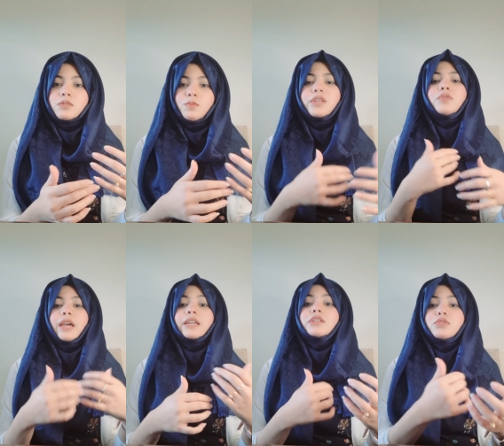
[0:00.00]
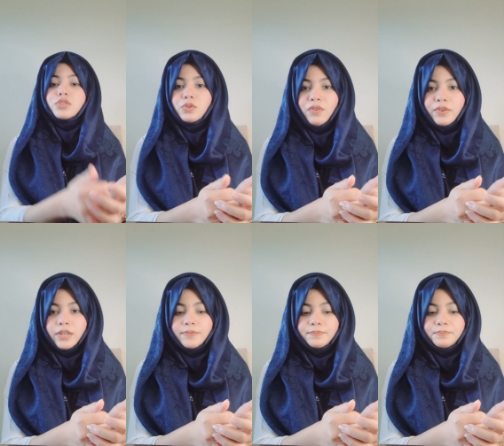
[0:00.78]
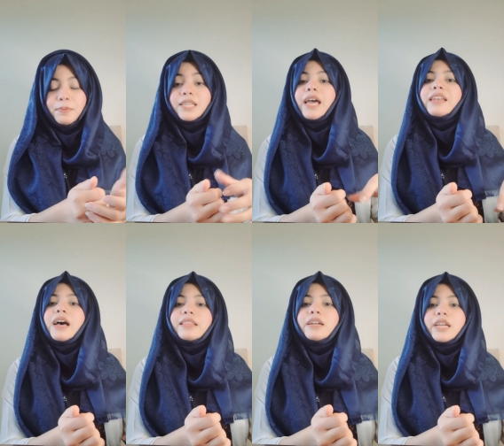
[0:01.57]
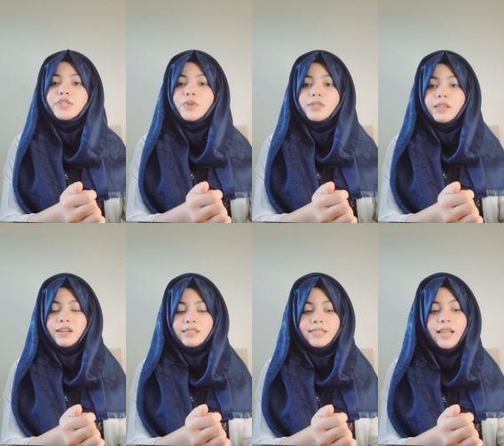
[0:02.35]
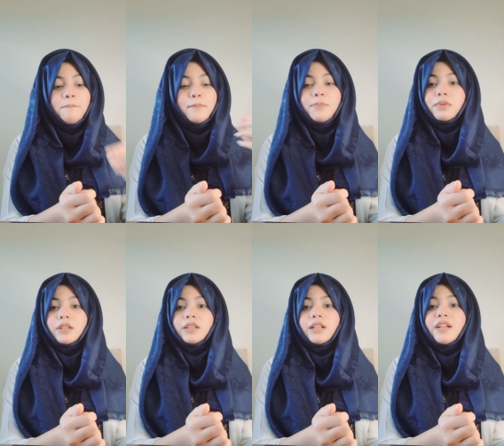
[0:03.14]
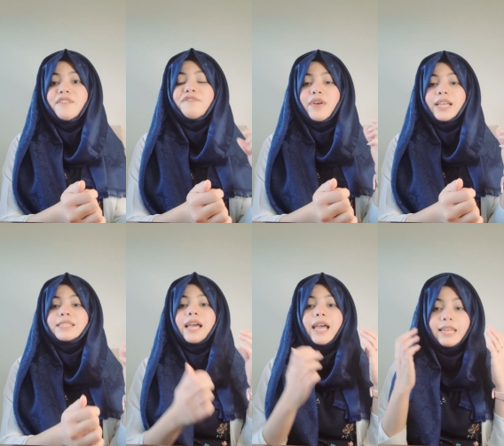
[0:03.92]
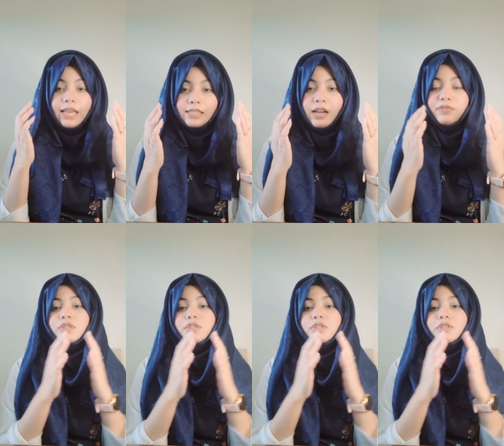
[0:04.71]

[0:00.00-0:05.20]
when you get used to of it. But another issue is that some people face headaches after